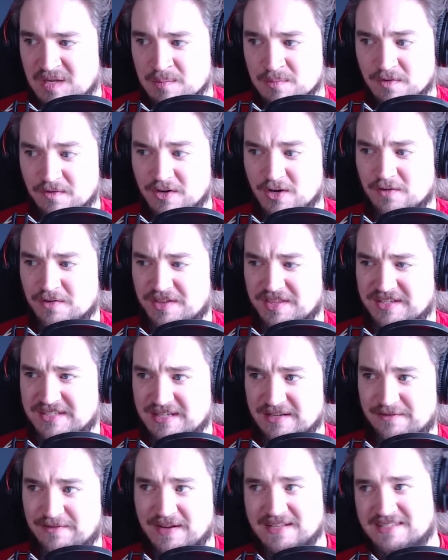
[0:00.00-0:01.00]
Moving over to the
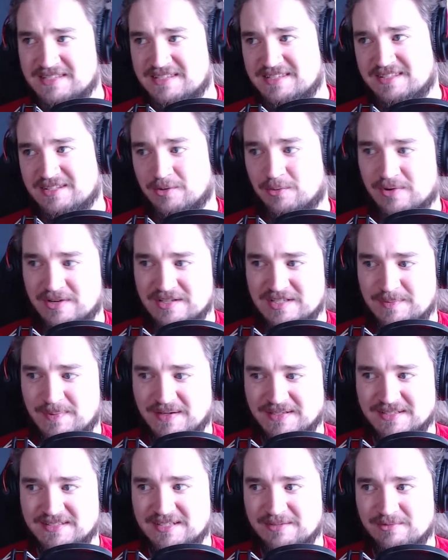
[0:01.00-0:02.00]
defense, the one
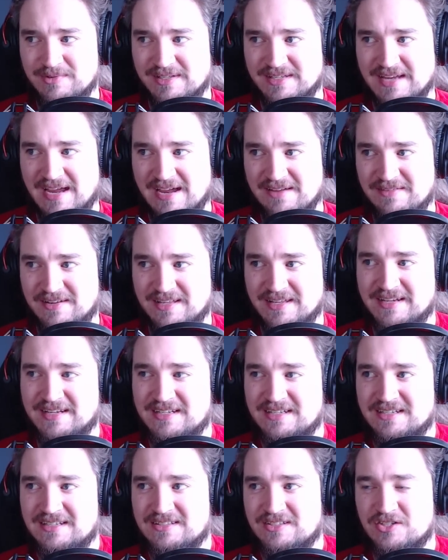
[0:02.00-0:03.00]
spot that they really haven't,
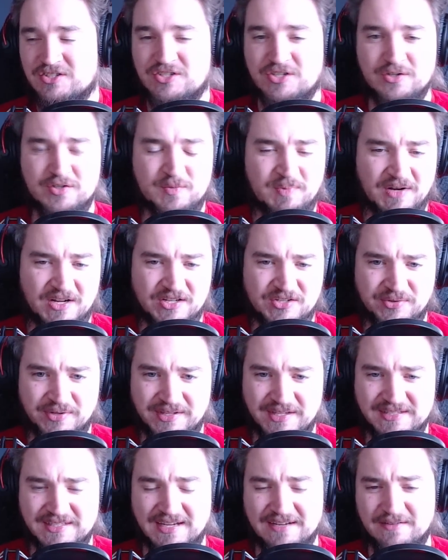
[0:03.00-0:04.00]
there's two spots
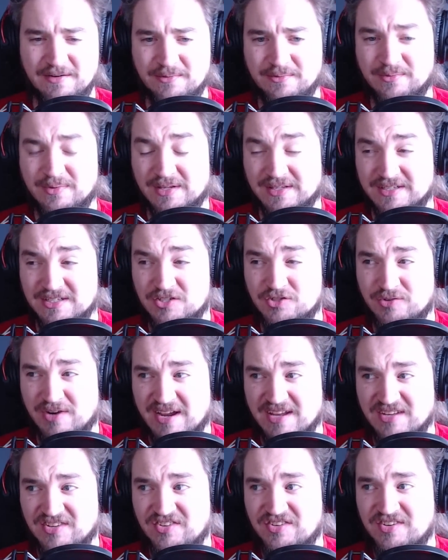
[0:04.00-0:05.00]
really that they haven't really
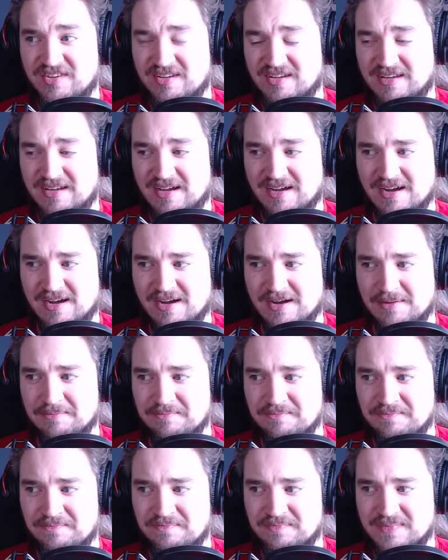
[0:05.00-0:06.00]
addressed.
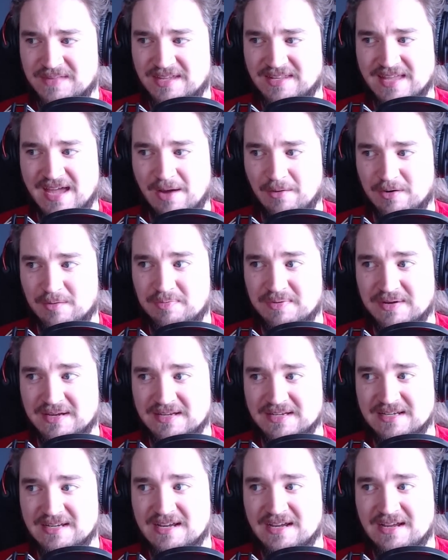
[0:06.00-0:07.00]
And that would
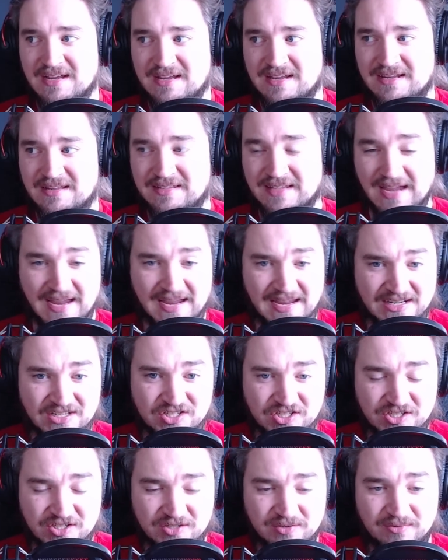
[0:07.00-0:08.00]
be the
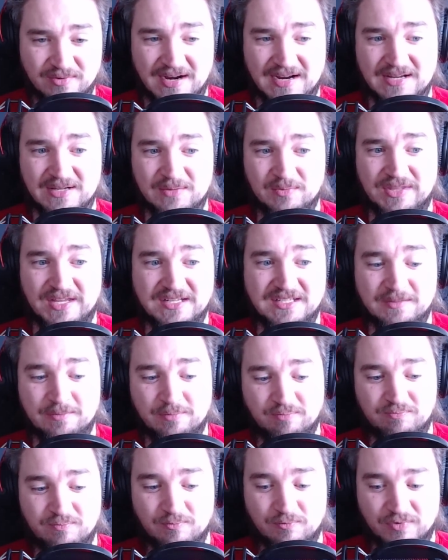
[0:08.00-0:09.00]
edge, right? But they did
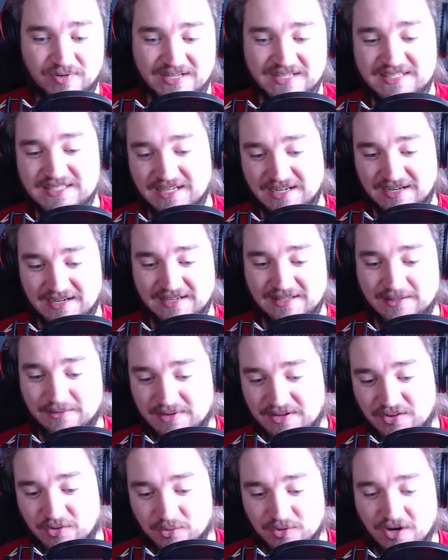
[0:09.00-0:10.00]
re-sign
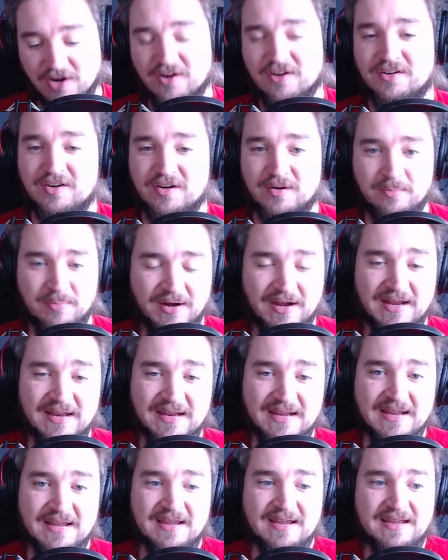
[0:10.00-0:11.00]
Lorenzo Carter, but
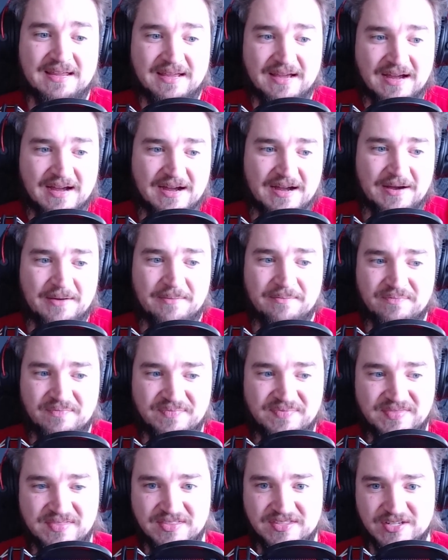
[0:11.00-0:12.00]

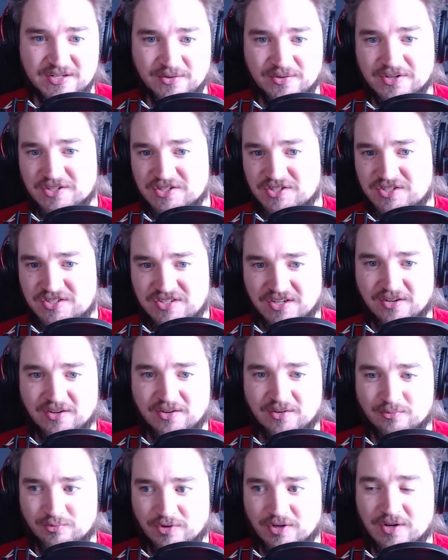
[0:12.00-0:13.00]
there's
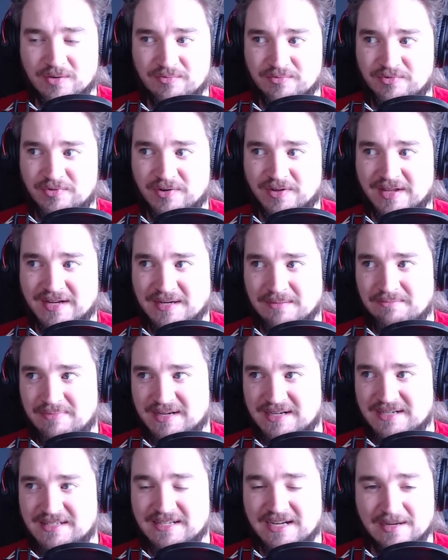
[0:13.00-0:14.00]
still room for a
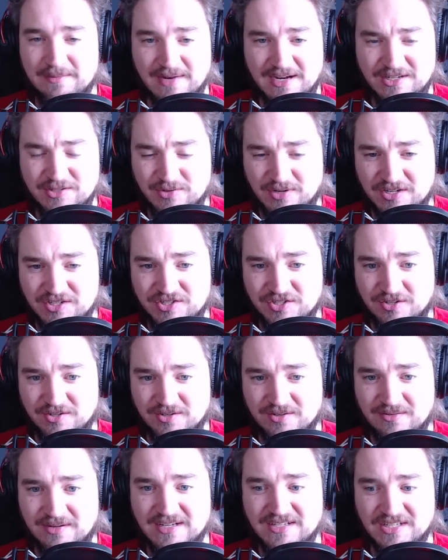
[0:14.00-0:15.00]
big time edge
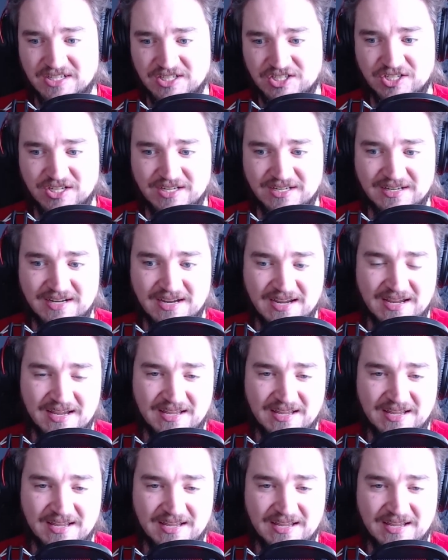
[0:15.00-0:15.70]
rusher addition.